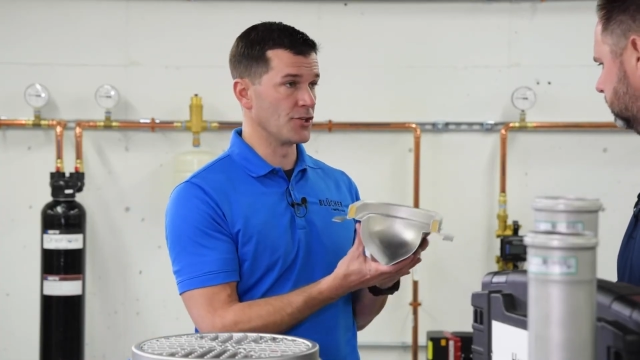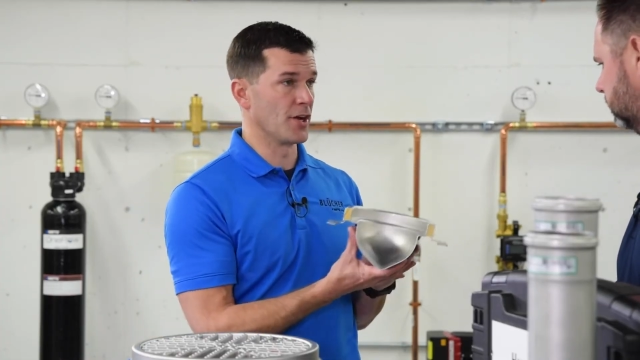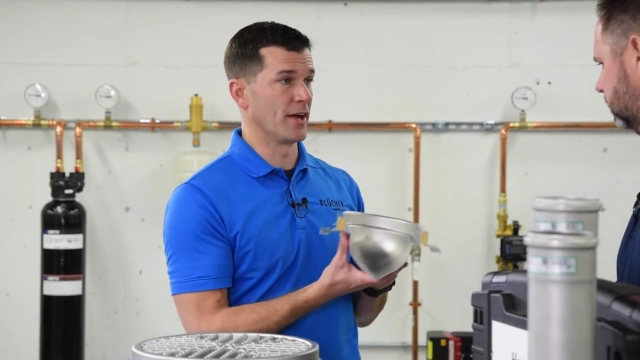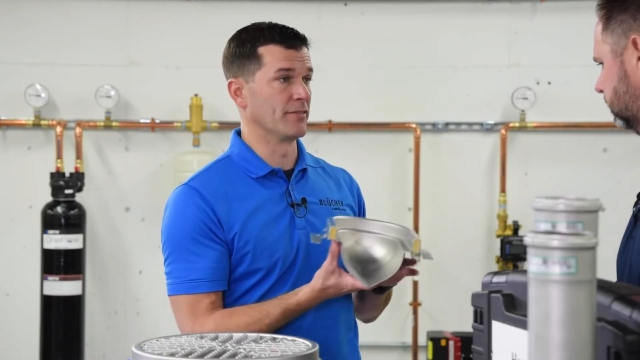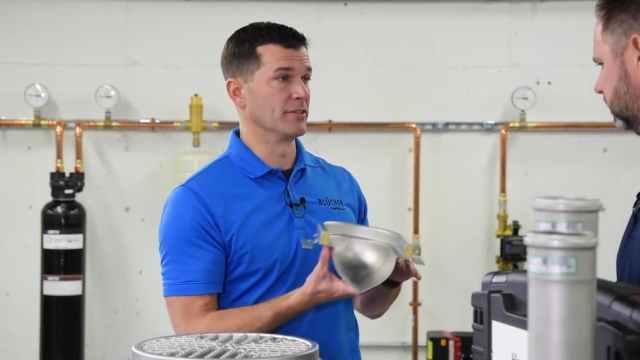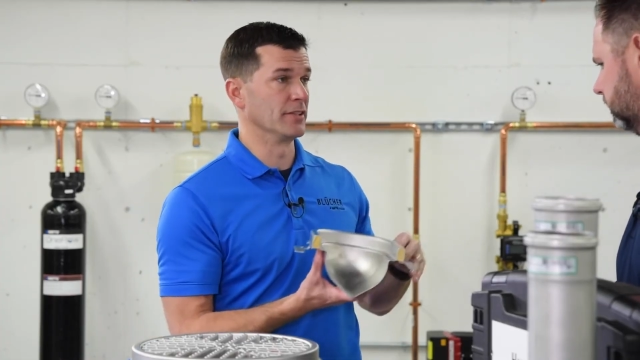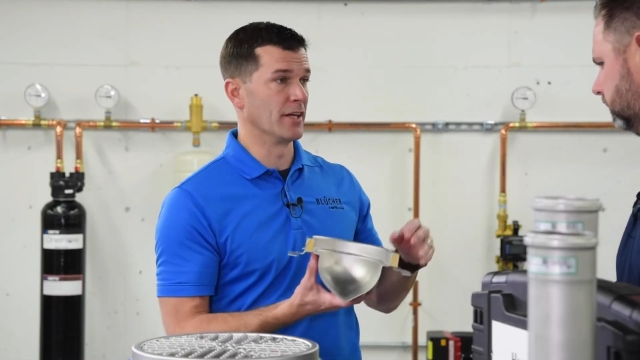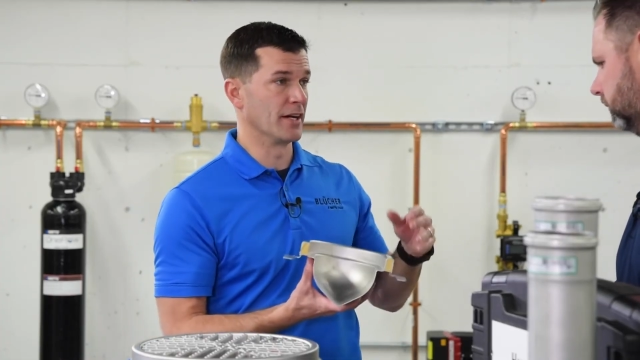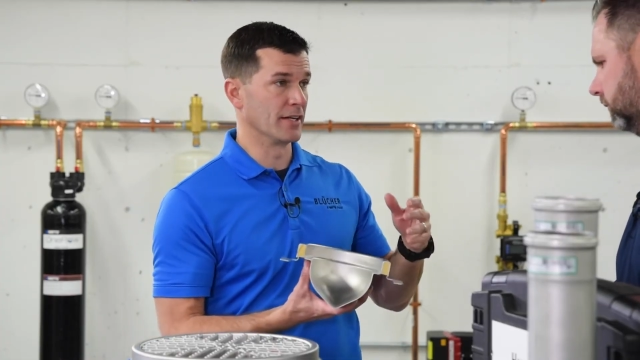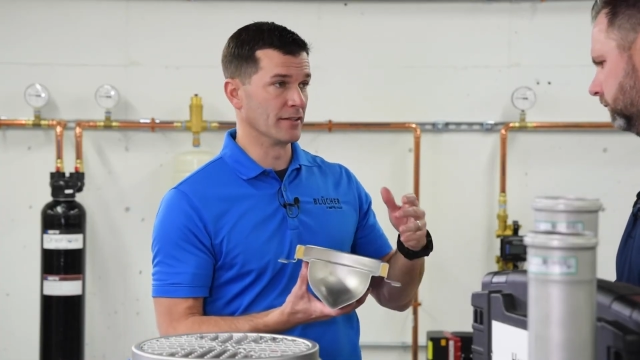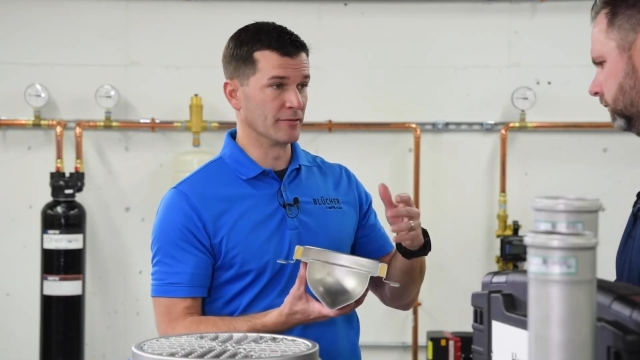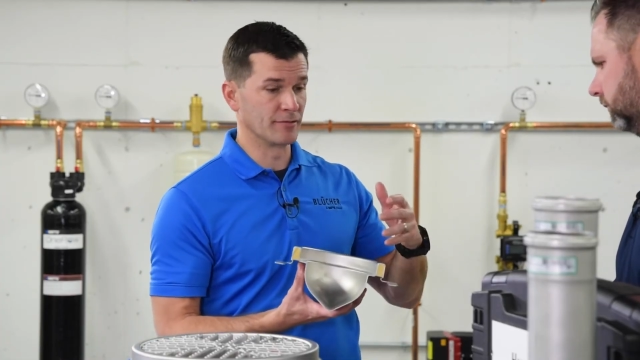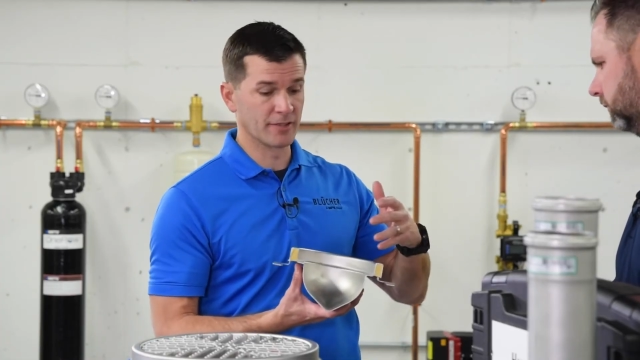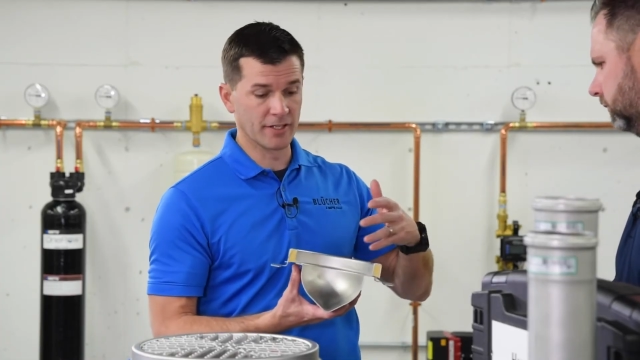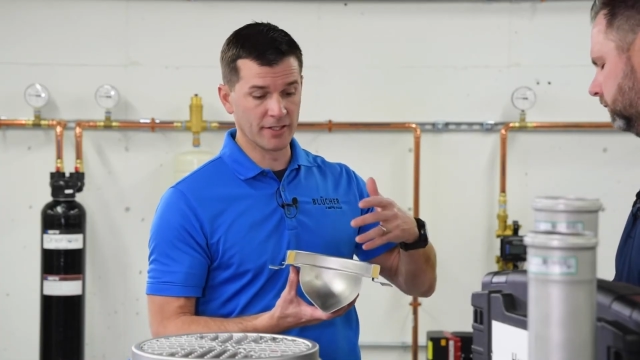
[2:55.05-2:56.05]
you have a lot
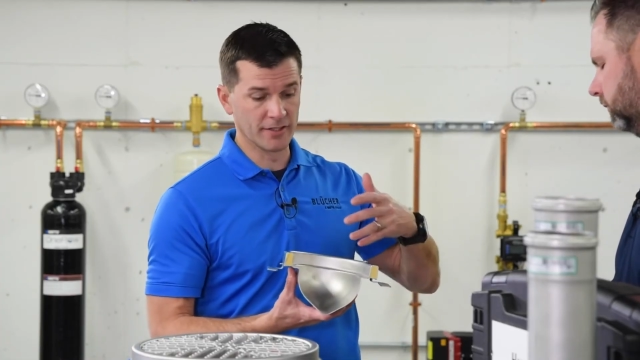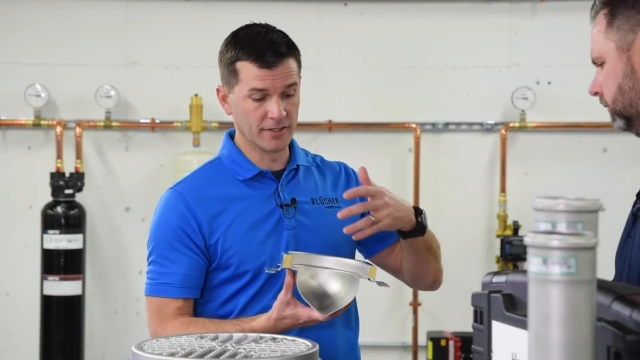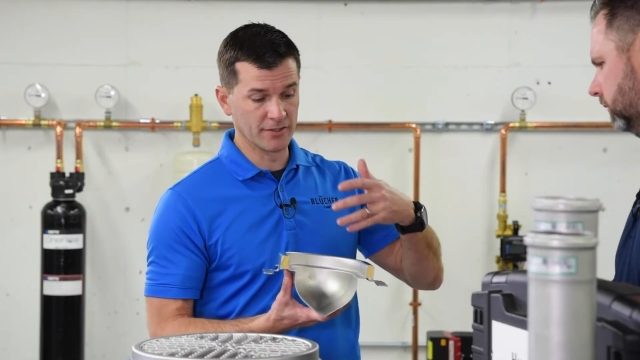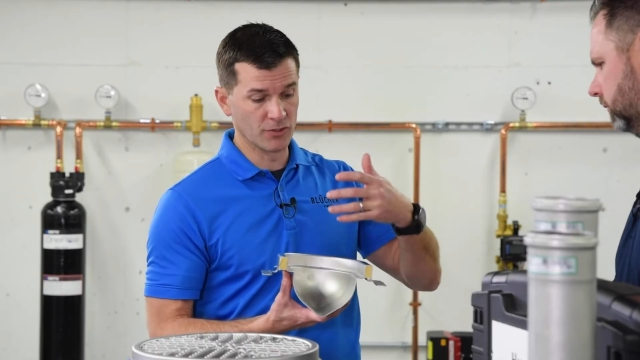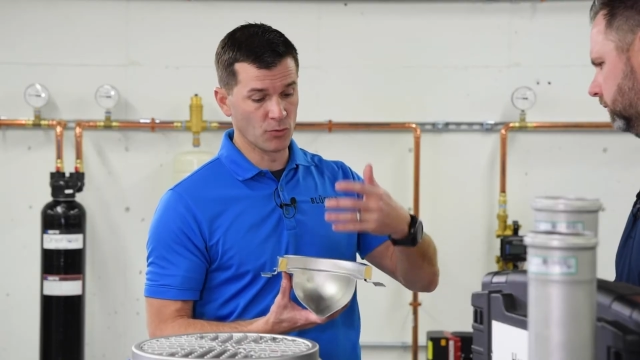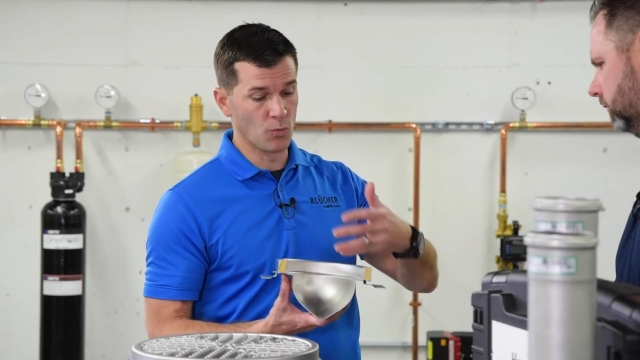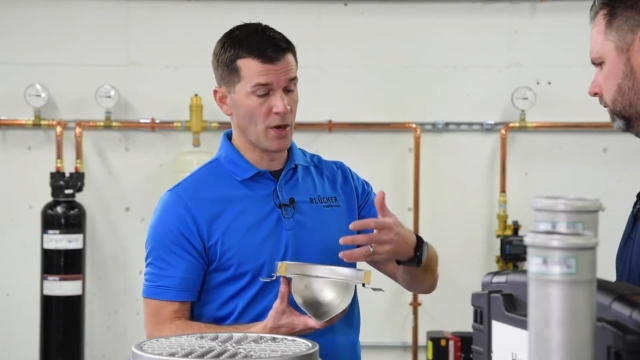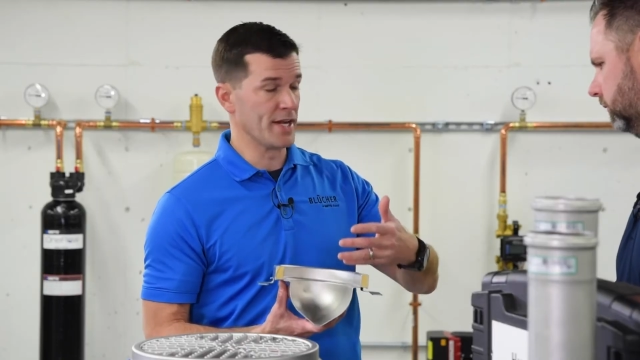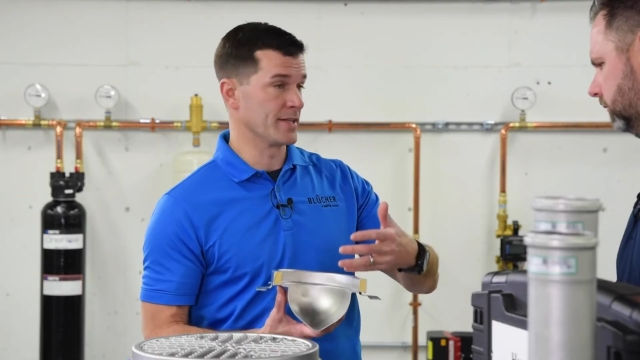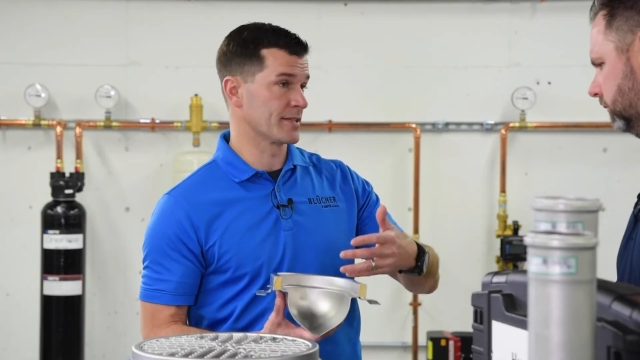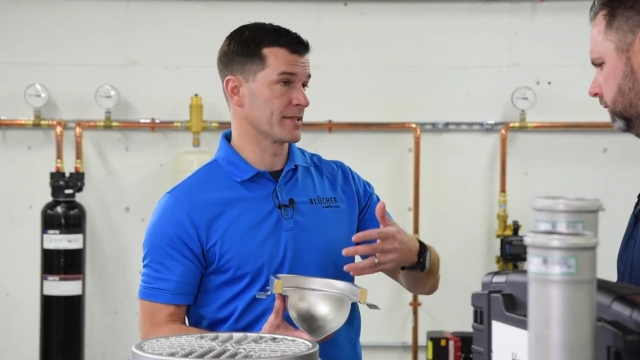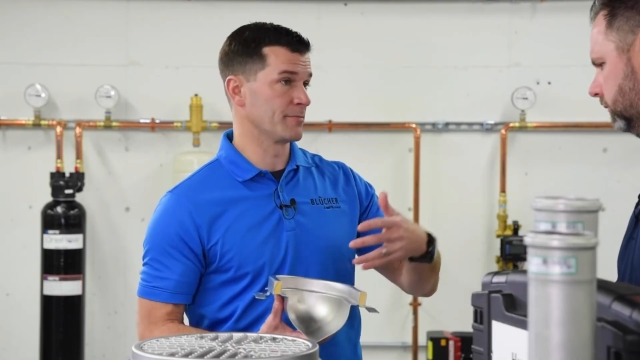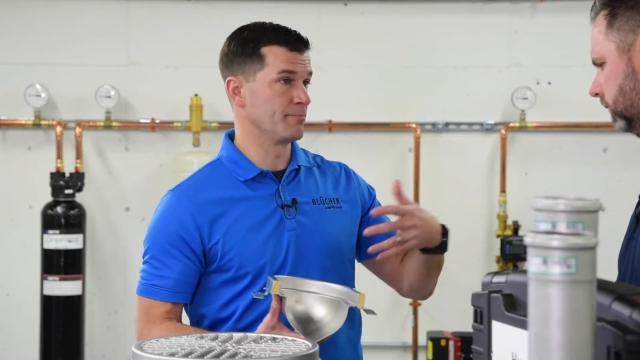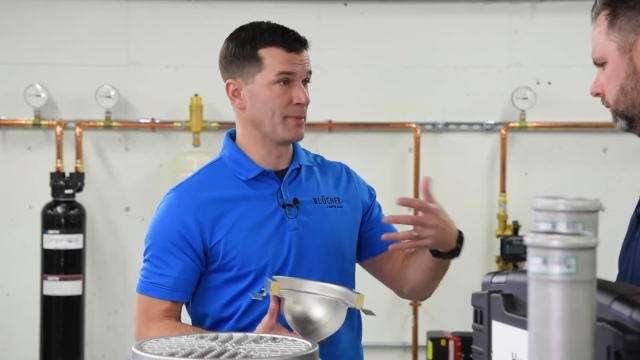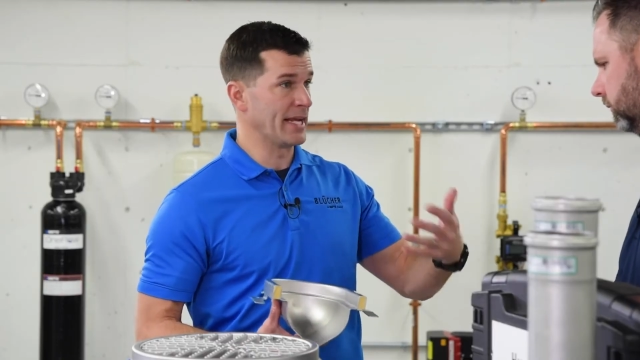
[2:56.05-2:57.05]
of kind of the
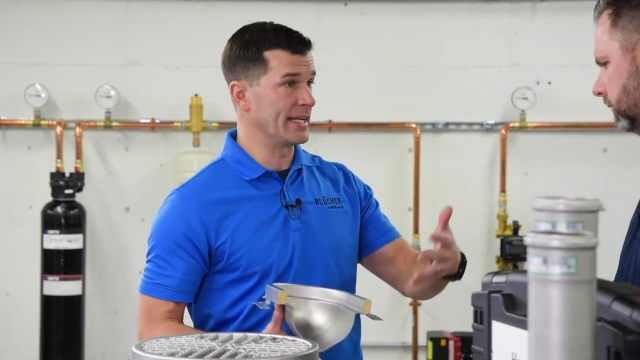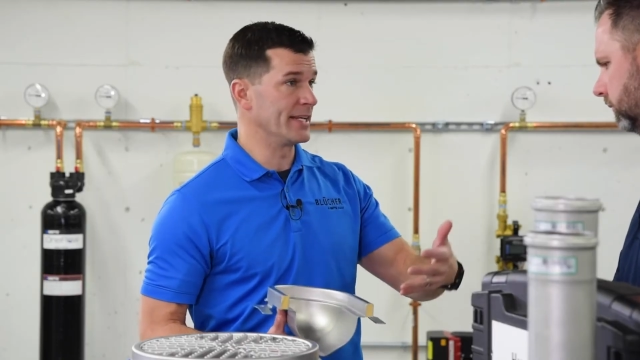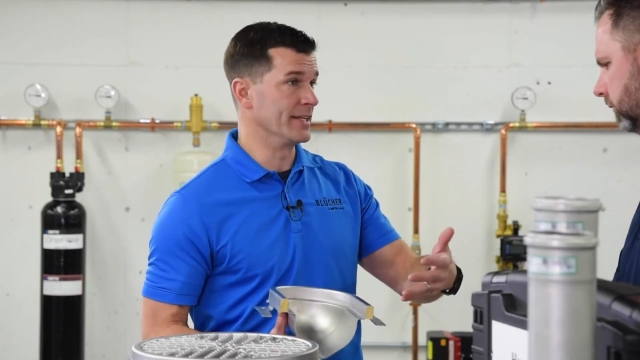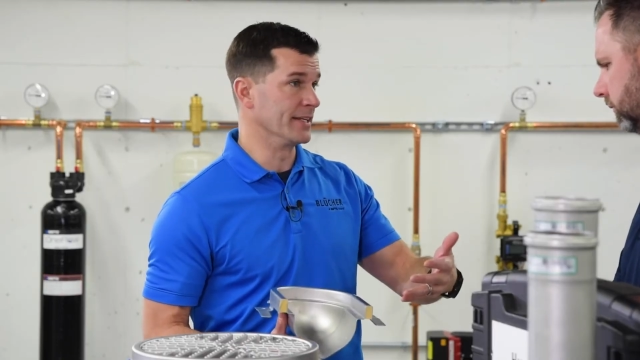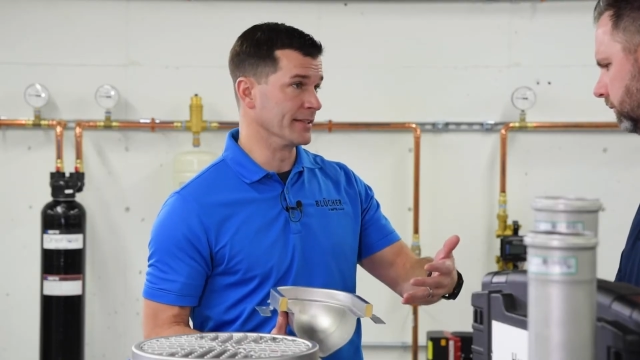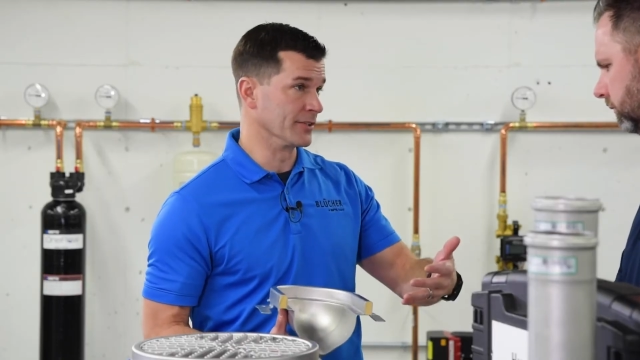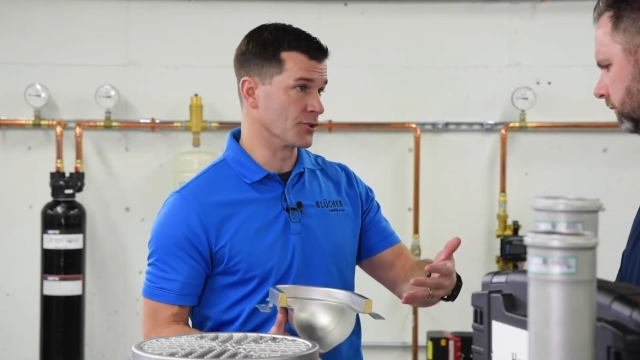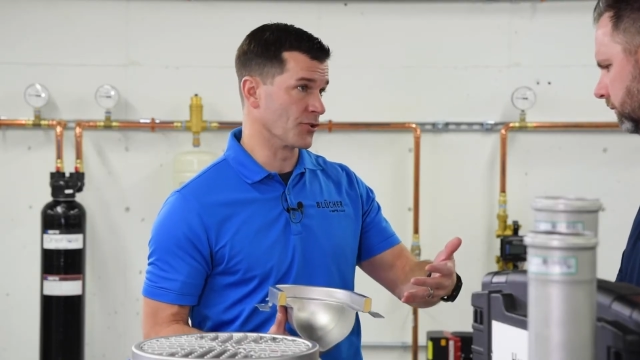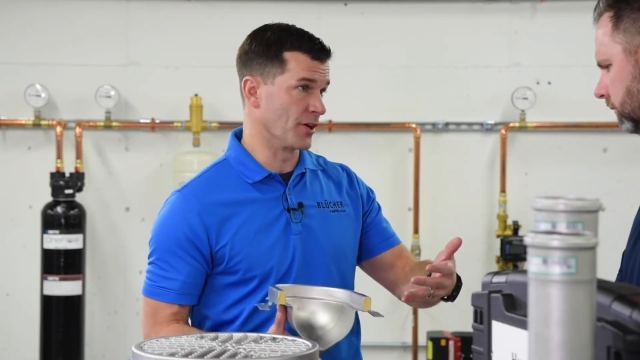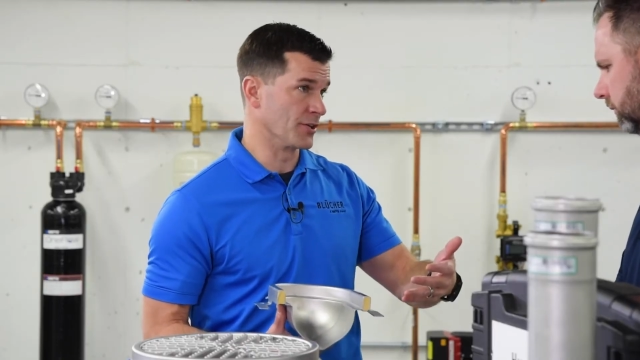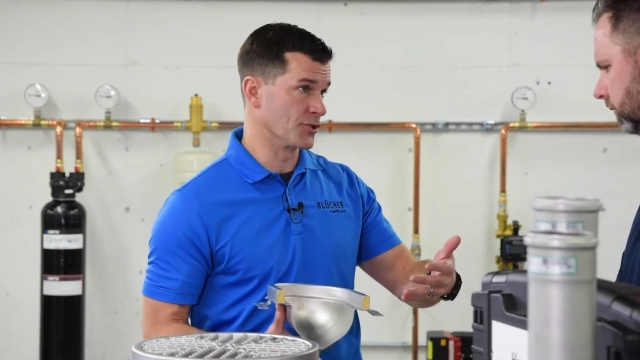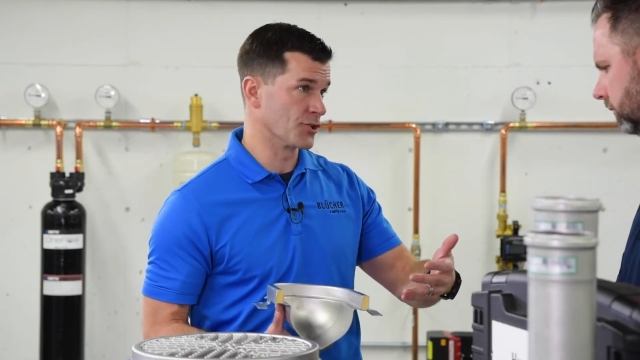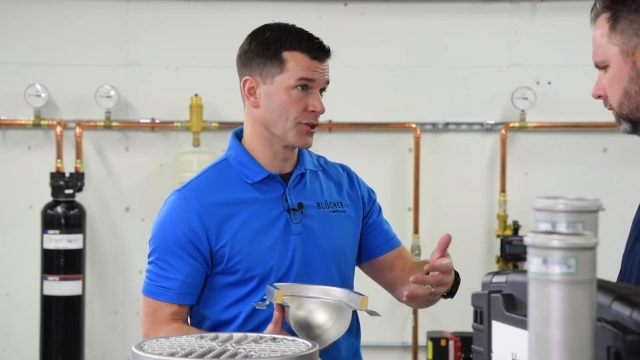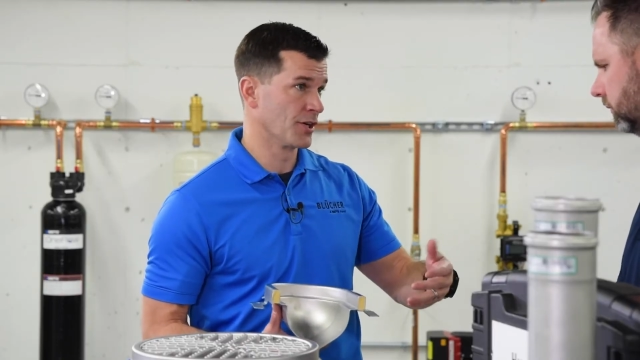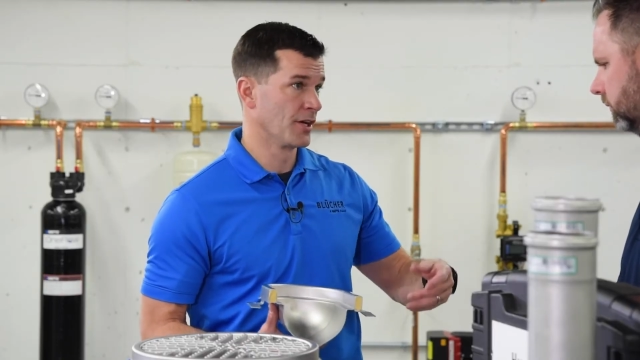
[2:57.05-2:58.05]
waste baking in the
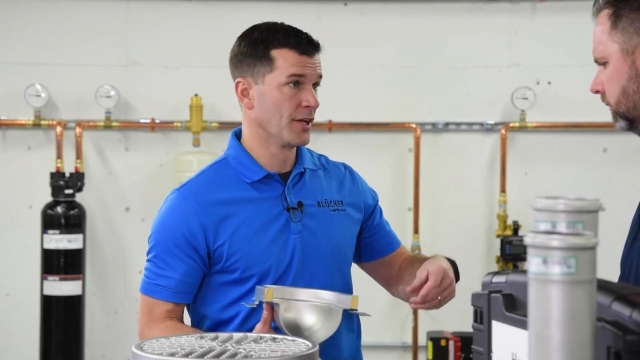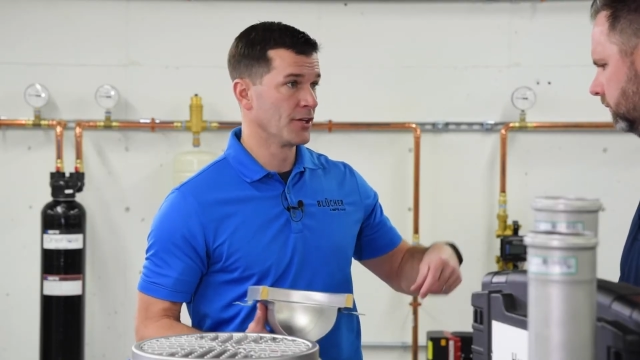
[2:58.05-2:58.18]
trench.